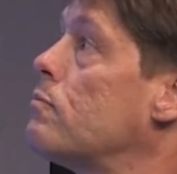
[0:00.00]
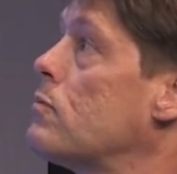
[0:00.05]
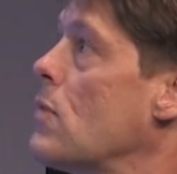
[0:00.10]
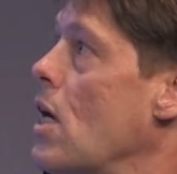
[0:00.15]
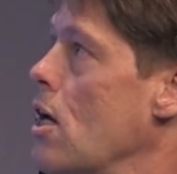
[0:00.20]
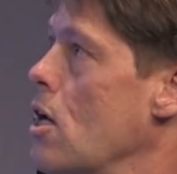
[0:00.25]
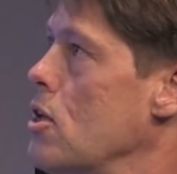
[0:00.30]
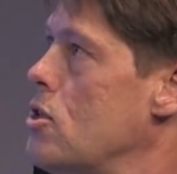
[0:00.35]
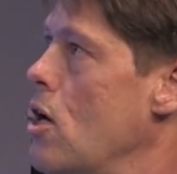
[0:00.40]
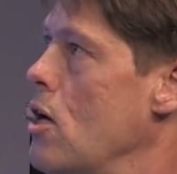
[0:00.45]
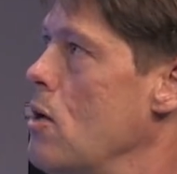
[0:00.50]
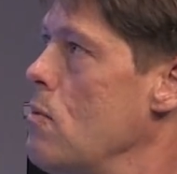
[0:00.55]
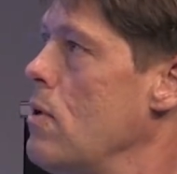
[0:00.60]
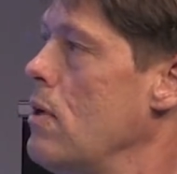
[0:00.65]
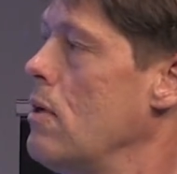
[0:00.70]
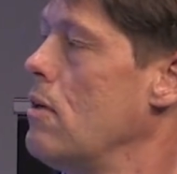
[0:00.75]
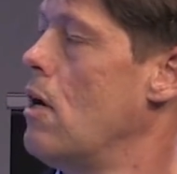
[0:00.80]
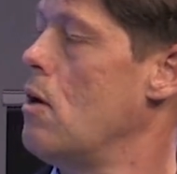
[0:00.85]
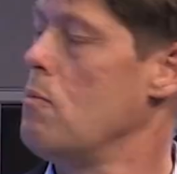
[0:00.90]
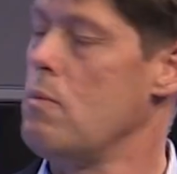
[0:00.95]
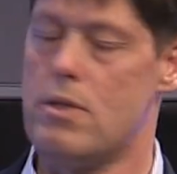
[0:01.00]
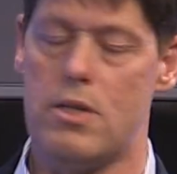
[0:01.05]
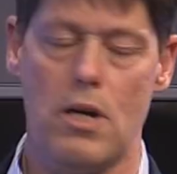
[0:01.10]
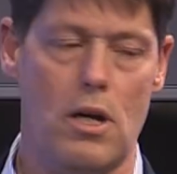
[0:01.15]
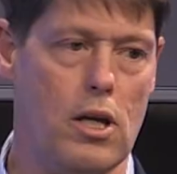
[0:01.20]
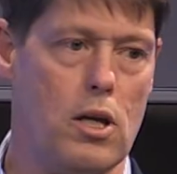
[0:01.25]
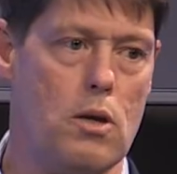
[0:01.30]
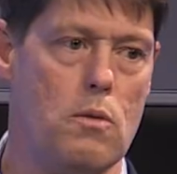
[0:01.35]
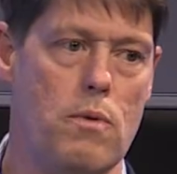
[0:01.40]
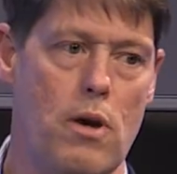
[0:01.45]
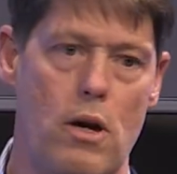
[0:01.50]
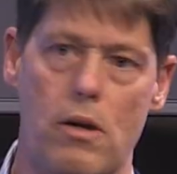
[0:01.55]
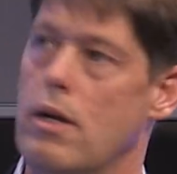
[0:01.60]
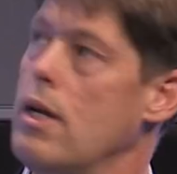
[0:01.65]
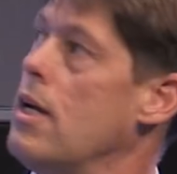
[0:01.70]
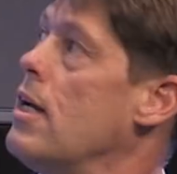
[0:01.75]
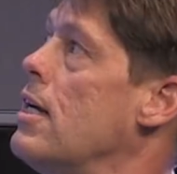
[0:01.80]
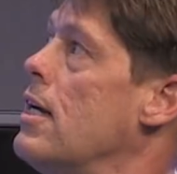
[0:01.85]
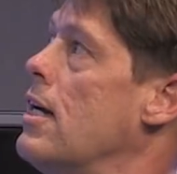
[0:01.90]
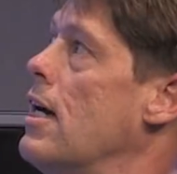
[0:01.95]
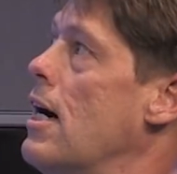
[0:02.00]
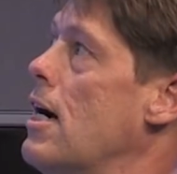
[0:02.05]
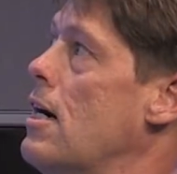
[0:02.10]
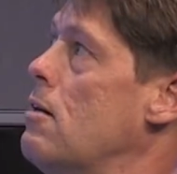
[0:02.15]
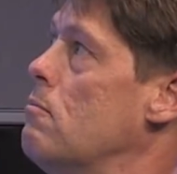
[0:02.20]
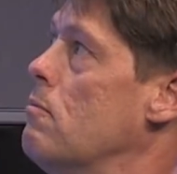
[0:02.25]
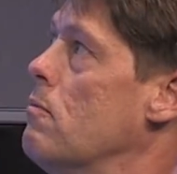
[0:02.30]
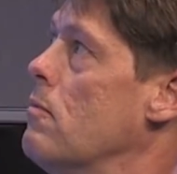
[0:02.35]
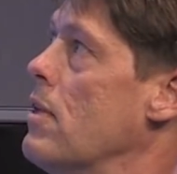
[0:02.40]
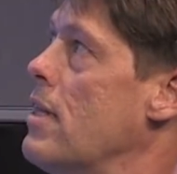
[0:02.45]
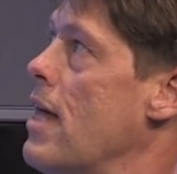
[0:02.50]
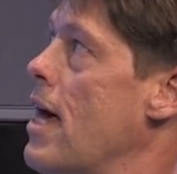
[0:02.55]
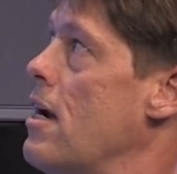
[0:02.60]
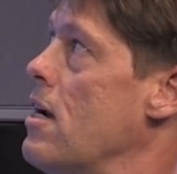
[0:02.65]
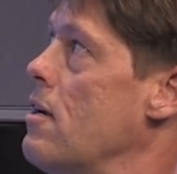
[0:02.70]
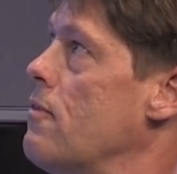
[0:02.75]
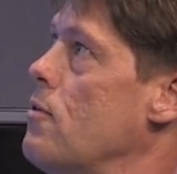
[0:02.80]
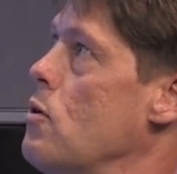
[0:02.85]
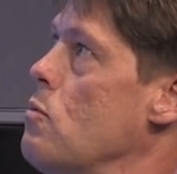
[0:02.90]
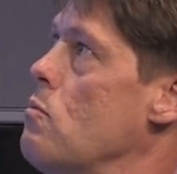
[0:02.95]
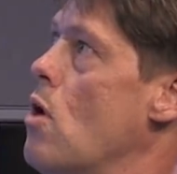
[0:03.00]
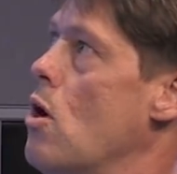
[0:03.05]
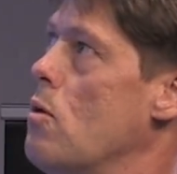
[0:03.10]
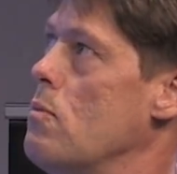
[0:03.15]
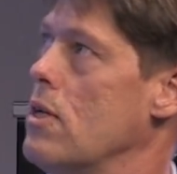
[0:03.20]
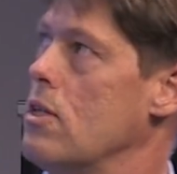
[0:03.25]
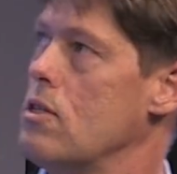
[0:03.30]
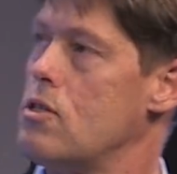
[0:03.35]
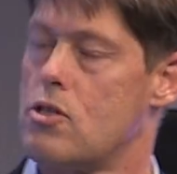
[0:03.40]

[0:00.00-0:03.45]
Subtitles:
And I'll be telling you about that in a few moments.